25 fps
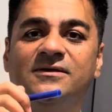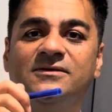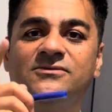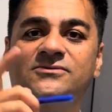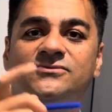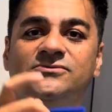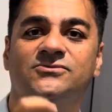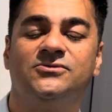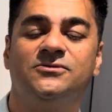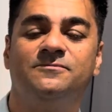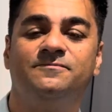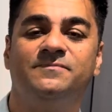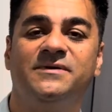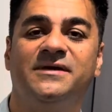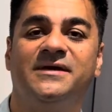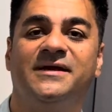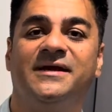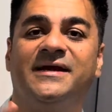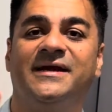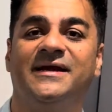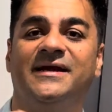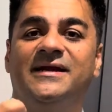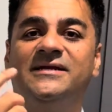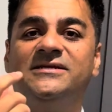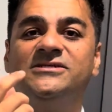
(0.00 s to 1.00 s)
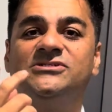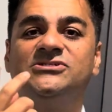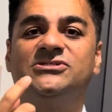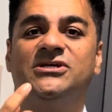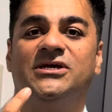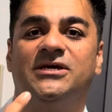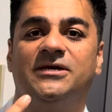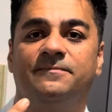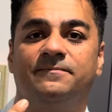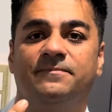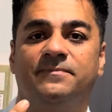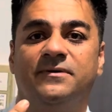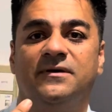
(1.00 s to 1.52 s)
should be clearly
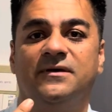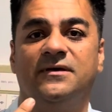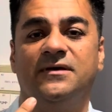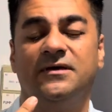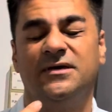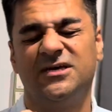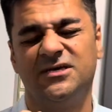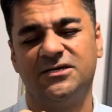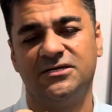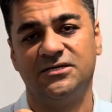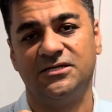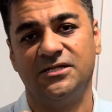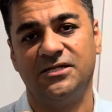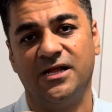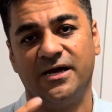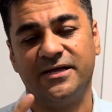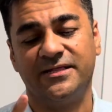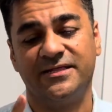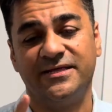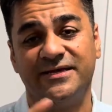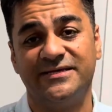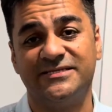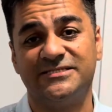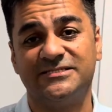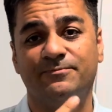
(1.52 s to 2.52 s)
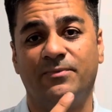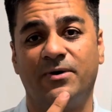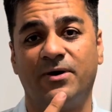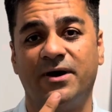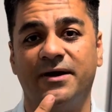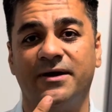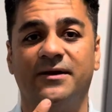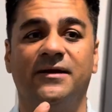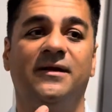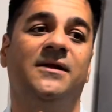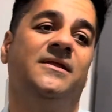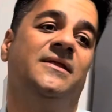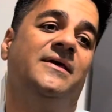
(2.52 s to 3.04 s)
shaped, like the
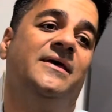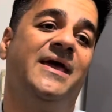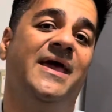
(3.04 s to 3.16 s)
spiral.